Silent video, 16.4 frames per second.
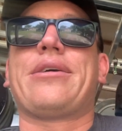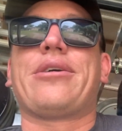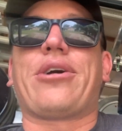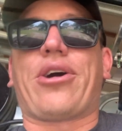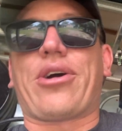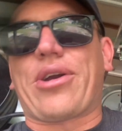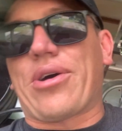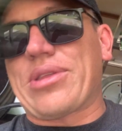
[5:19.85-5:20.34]

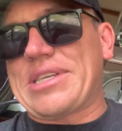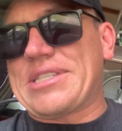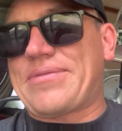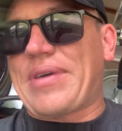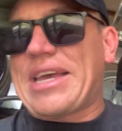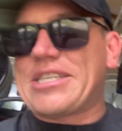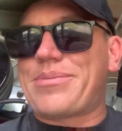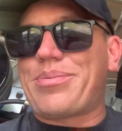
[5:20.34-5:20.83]
on all these
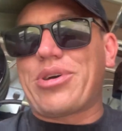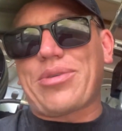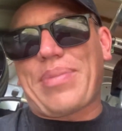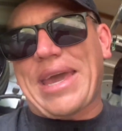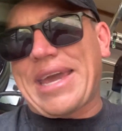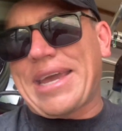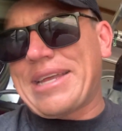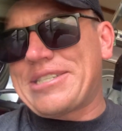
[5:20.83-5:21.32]
Facebook
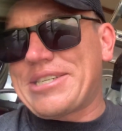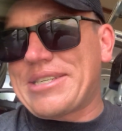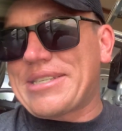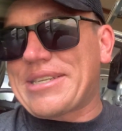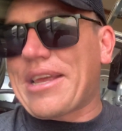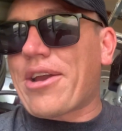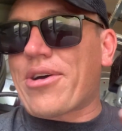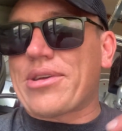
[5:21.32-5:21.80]

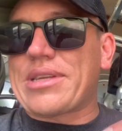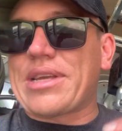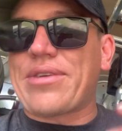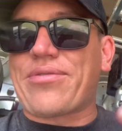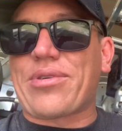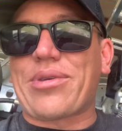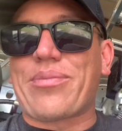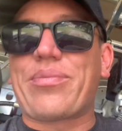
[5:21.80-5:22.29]
pages and on
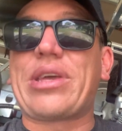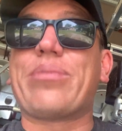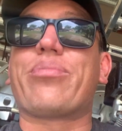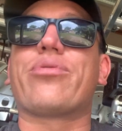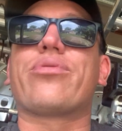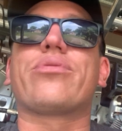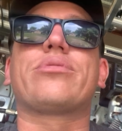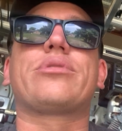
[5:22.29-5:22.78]
different
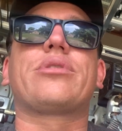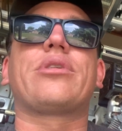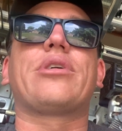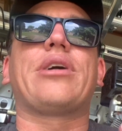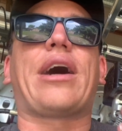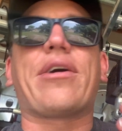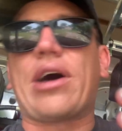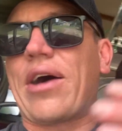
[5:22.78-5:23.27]
people's,
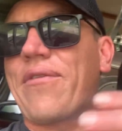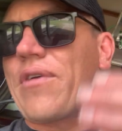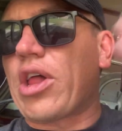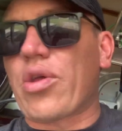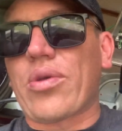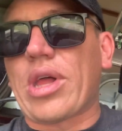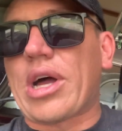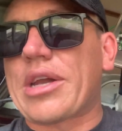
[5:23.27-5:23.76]
I, I,
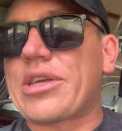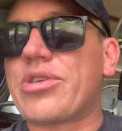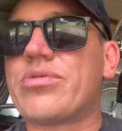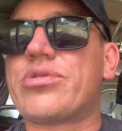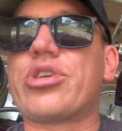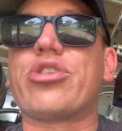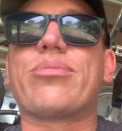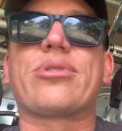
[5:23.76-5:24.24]
follow a lot of
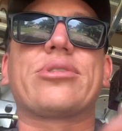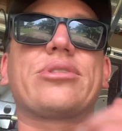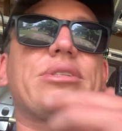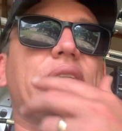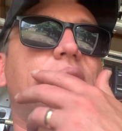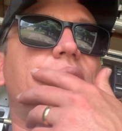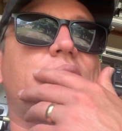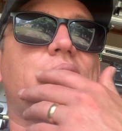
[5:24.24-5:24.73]
YouTubers
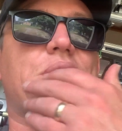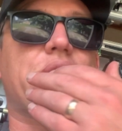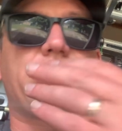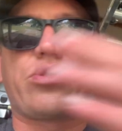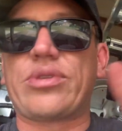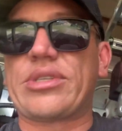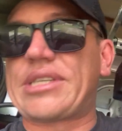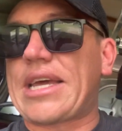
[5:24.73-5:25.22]
that are
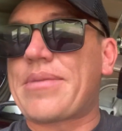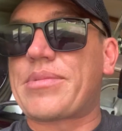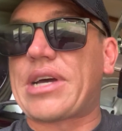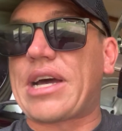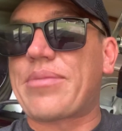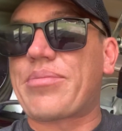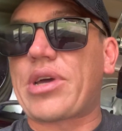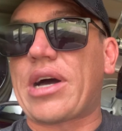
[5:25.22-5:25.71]
do the same
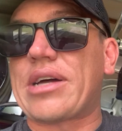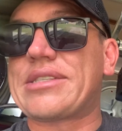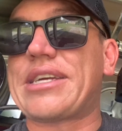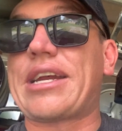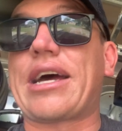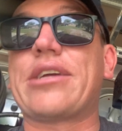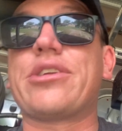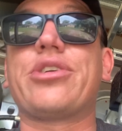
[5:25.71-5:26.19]
type
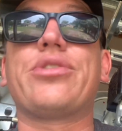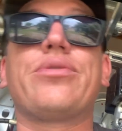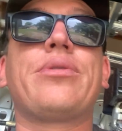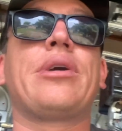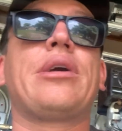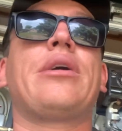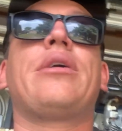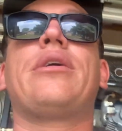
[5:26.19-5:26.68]
content I do.
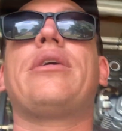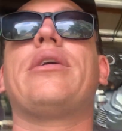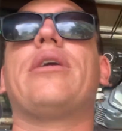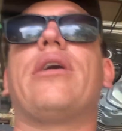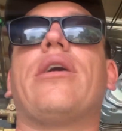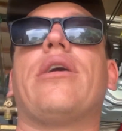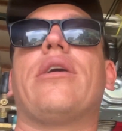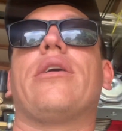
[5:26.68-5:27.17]

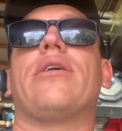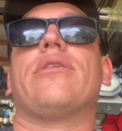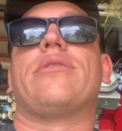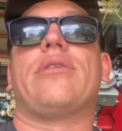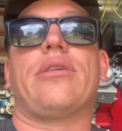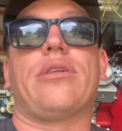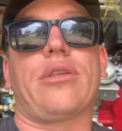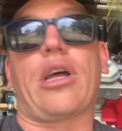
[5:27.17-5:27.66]
Uh,
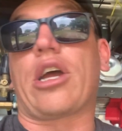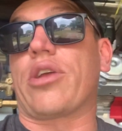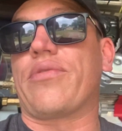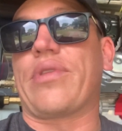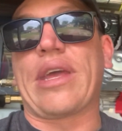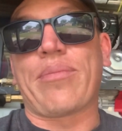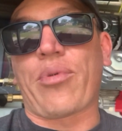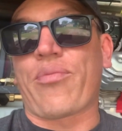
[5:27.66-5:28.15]
a lot of
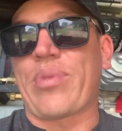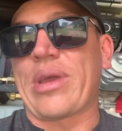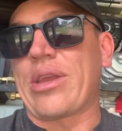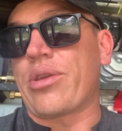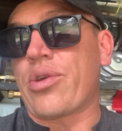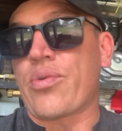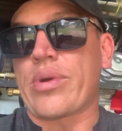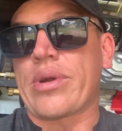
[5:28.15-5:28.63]
them have
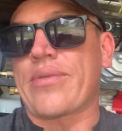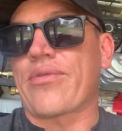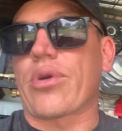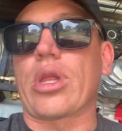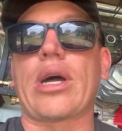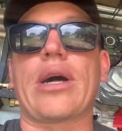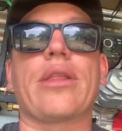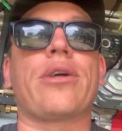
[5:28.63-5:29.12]
been doing it for
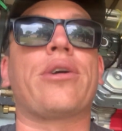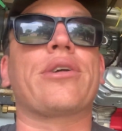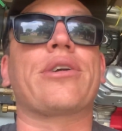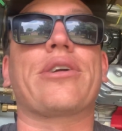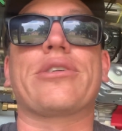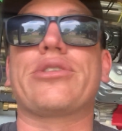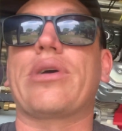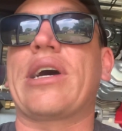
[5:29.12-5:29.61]
a lot
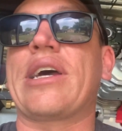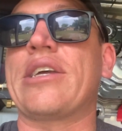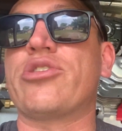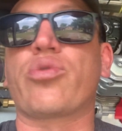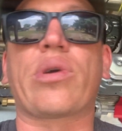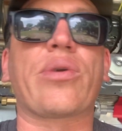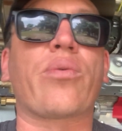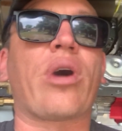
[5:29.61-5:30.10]
longer. So I
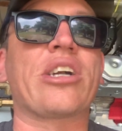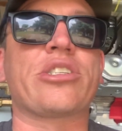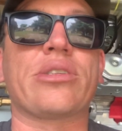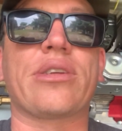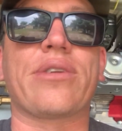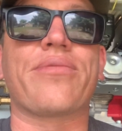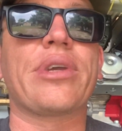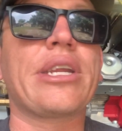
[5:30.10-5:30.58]
enjoy watching
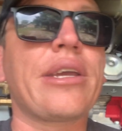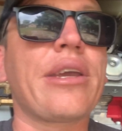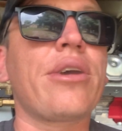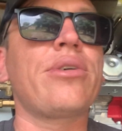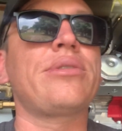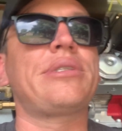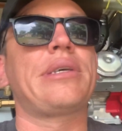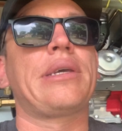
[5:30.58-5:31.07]
their
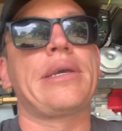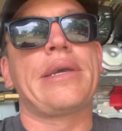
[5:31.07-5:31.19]
videos